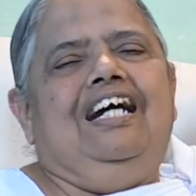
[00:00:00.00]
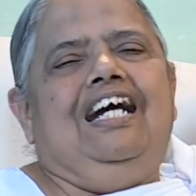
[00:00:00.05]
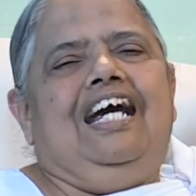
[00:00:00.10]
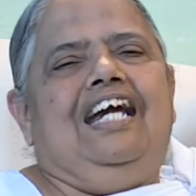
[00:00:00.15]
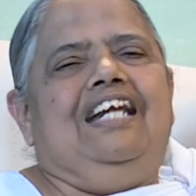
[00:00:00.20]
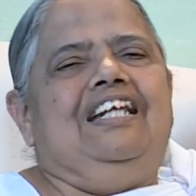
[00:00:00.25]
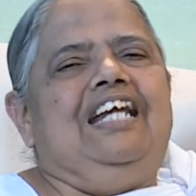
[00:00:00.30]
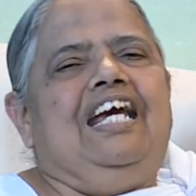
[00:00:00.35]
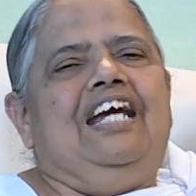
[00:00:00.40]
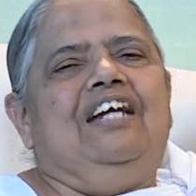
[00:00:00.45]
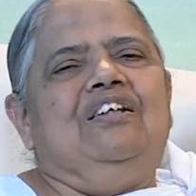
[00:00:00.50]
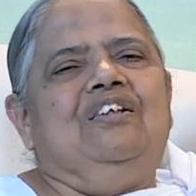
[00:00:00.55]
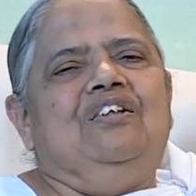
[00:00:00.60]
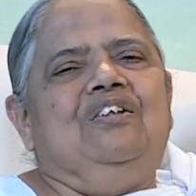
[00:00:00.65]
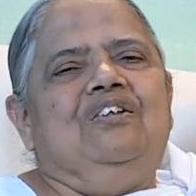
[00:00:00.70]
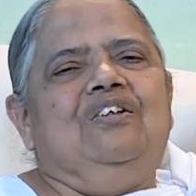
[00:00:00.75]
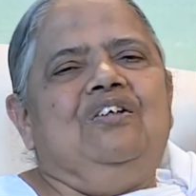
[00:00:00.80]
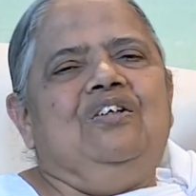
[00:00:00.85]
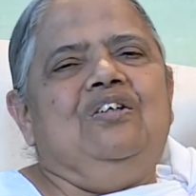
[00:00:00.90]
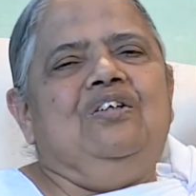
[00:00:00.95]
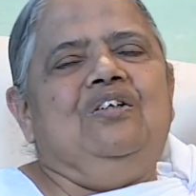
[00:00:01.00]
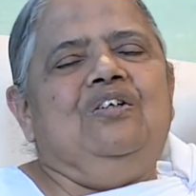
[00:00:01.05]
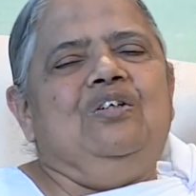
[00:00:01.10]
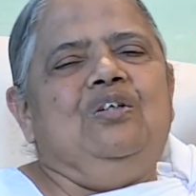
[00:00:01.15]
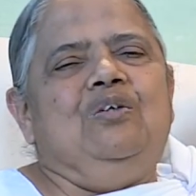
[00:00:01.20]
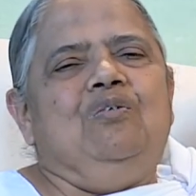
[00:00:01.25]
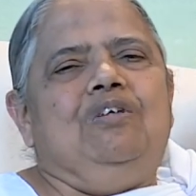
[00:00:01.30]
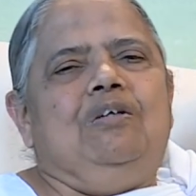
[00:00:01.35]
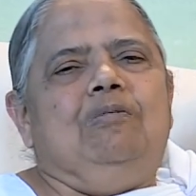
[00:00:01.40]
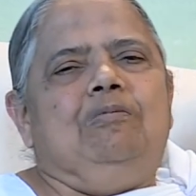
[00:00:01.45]
and then
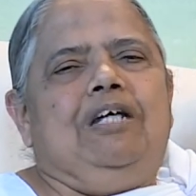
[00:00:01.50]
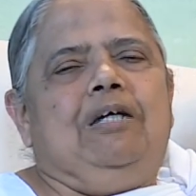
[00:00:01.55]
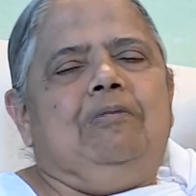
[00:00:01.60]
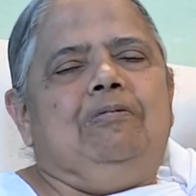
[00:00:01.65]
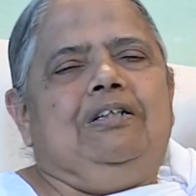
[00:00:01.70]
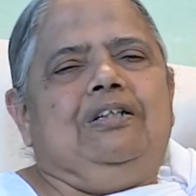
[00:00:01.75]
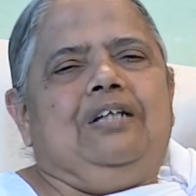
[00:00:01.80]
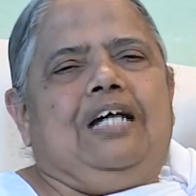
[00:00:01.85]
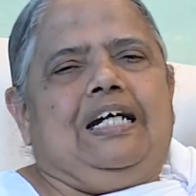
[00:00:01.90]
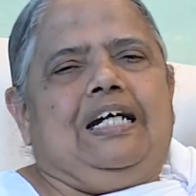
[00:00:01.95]
you will be able to